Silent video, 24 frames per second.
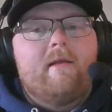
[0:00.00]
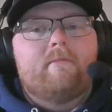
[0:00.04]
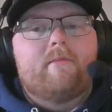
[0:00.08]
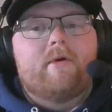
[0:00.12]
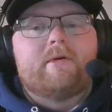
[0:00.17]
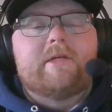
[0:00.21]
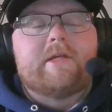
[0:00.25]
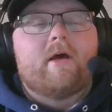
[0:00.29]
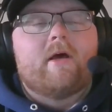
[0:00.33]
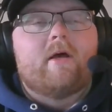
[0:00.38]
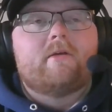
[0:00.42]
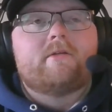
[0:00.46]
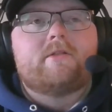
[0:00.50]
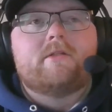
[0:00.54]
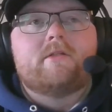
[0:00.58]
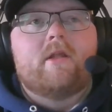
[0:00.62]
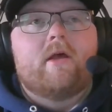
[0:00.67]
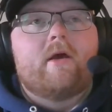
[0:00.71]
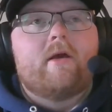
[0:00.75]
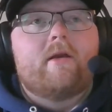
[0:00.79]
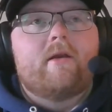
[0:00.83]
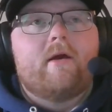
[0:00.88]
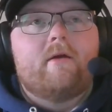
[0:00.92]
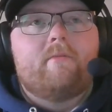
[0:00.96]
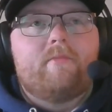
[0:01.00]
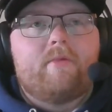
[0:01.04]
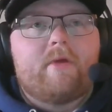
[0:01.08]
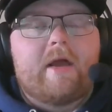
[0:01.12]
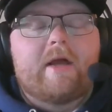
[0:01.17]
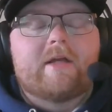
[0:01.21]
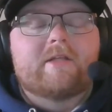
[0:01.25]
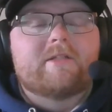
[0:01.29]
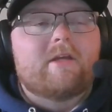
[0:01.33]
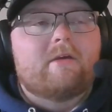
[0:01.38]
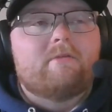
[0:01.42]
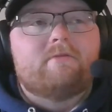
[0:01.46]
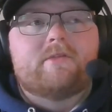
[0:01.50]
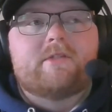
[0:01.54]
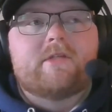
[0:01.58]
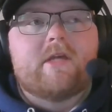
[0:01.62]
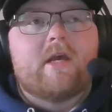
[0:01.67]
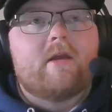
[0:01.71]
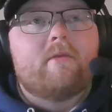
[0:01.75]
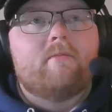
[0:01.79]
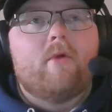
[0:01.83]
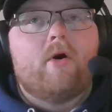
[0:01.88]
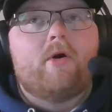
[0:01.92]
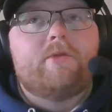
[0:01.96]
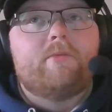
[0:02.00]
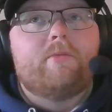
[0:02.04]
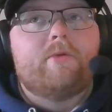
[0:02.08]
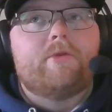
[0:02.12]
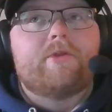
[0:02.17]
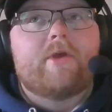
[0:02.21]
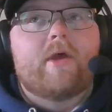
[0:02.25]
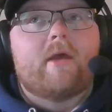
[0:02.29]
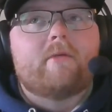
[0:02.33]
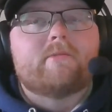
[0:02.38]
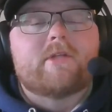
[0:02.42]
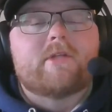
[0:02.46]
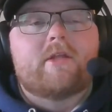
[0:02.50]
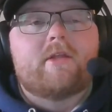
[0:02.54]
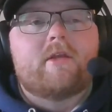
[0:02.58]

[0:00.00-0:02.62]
But Dallas's lineup, as I've said multiple times,